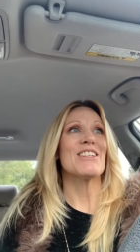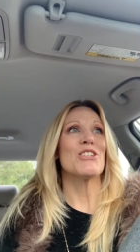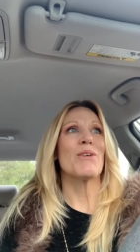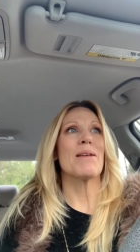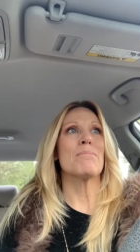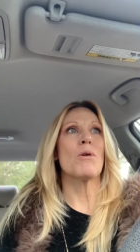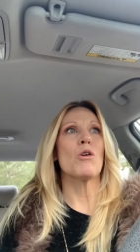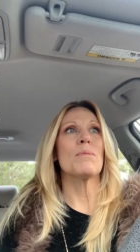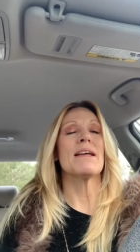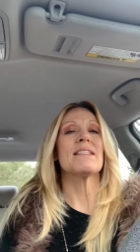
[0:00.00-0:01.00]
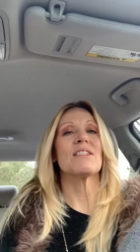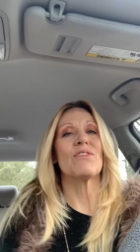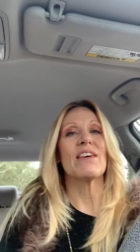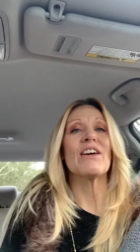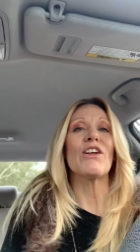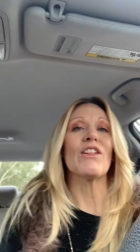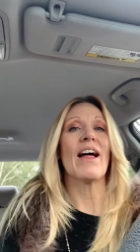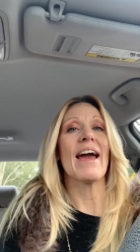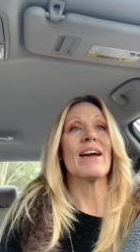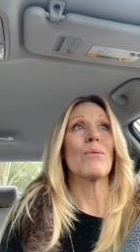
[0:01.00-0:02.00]
to at moments feel
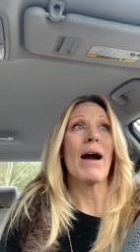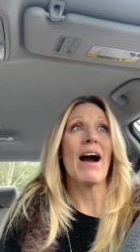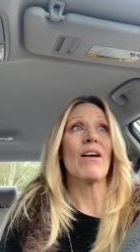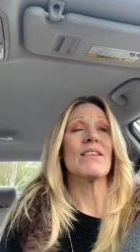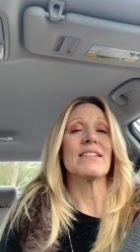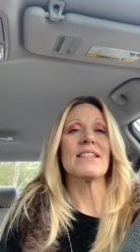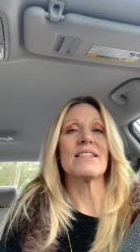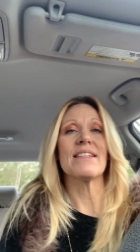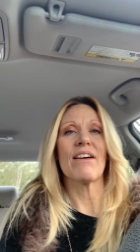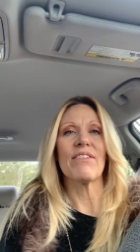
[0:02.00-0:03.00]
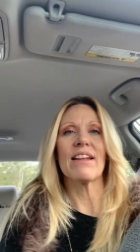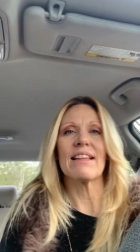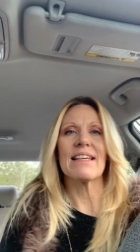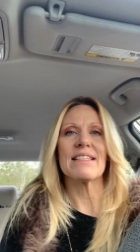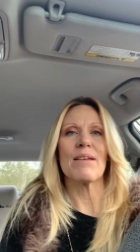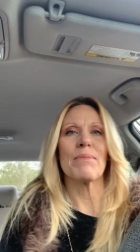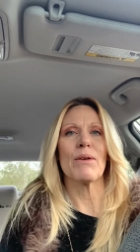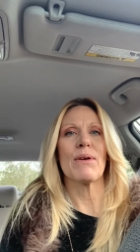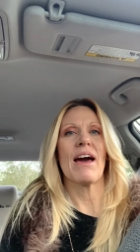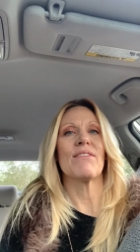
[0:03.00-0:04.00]
like, wow, this is definitely
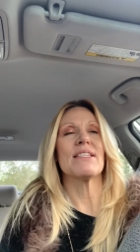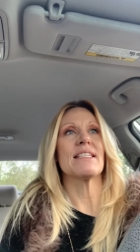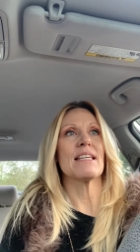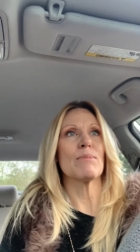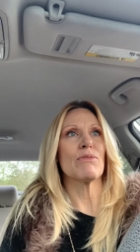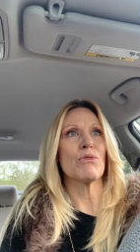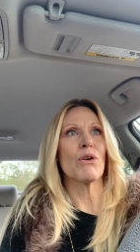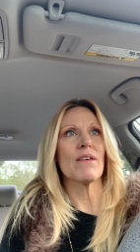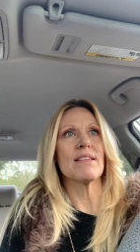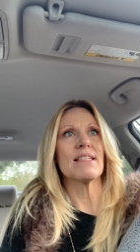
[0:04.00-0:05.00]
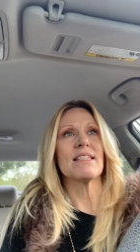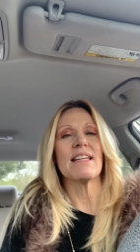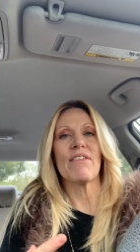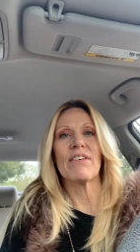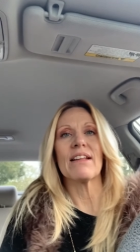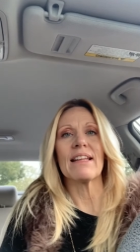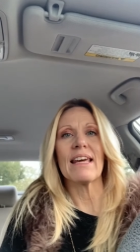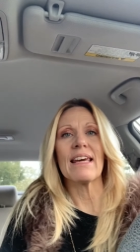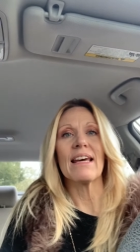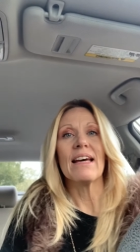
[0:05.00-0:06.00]
something we haven't seen before. This is
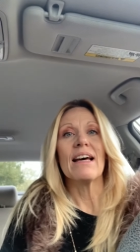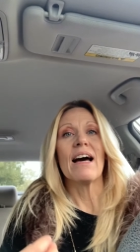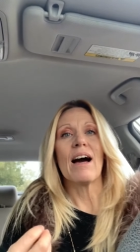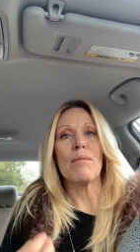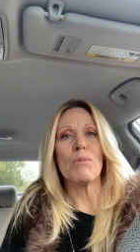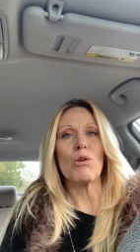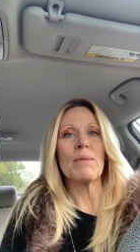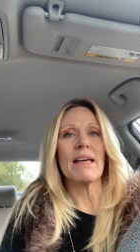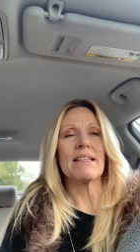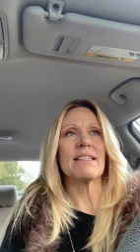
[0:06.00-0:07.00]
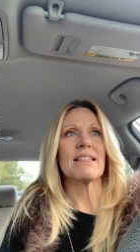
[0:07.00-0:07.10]
definitely a moment